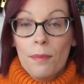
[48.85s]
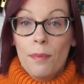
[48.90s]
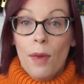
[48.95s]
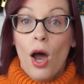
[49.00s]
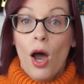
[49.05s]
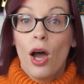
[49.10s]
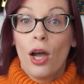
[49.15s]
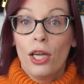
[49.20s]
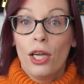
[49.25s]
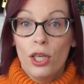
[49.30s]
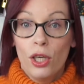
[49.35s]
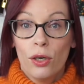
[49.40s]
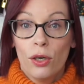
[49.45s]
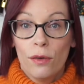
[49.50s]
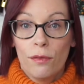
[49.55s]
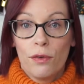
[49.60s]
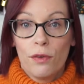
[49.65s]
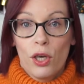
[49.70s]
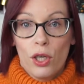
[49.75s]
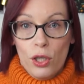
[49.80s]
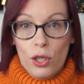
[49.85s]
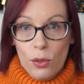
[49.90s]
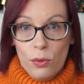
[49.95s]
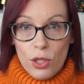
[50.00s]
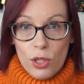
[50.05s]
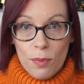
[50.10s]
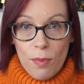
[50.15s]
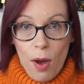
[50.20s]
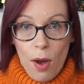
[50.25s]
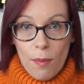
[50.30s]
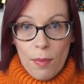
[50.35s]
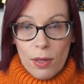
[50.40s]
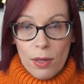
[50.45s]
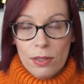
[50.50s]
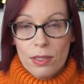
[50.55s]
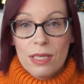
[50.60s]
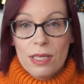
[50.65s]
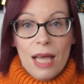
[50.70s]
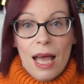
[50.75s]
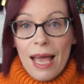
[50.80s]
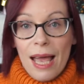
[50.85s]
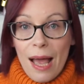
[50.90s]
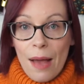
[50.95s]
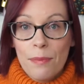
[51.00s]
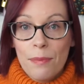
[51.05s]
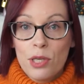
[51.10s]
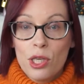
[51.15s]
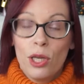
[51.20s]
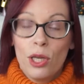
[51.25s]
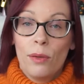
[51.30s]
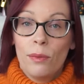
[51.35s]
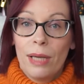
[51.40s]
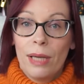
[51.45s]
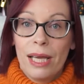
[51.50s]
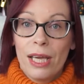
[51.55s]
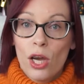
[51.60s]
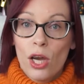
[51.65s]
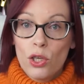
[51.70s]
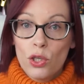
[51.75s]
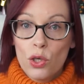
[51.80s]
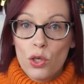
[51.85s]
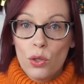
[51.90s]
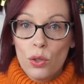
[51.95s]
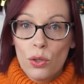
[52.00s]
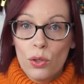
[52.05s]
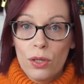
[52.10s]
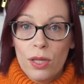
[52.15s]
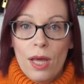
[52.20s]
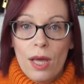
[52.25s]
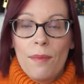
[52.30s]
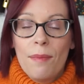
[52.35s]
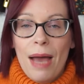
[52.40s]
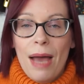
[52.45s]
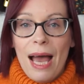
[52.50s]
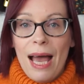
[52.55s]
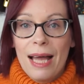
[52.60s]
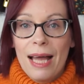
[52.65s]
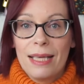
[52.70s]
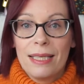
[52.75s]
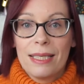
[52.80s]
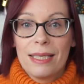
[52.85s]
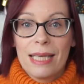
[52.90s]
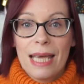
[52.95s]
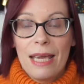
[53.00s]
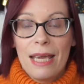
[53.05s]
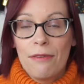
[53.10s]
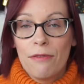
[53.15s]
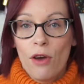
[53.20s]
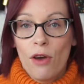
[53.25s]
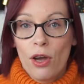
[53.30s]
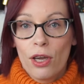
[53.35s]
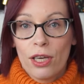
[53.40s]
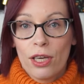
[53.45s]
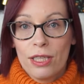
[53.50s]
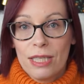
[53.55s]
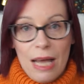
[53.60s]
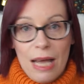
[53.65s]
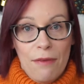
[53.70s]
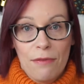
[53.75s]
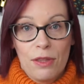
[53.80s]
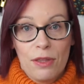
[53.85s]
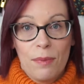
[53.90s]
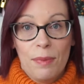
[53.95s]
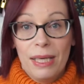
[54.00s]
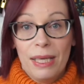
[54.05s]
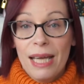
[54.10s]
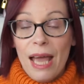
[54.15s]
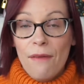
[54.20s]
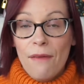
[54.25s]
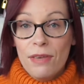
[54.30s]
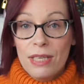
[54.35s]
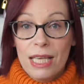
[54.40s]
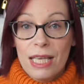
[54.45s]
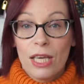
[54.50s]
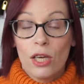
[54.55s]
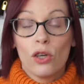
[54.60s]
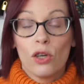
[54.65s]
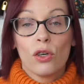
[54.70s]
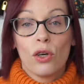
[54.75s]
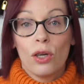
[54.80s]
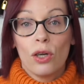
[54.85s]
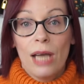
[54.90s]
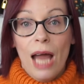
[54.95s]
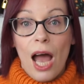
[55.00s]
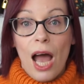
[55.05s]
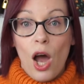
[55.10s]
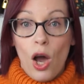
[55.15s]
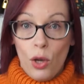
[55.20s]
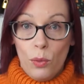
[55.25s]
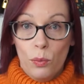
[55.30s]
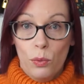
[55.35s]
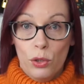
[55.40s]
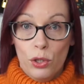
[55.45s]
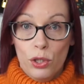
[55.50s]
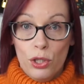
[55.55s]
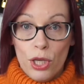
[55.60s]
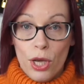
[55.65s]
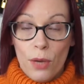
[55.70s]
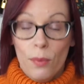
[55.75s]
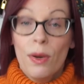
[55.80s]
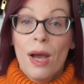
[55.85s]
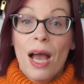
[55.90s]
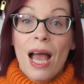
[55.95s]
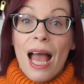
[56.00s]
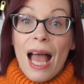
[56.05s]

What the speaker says: I love Gucci marmons. I absolutely adore them, and if I could have them in every single colour, I would do.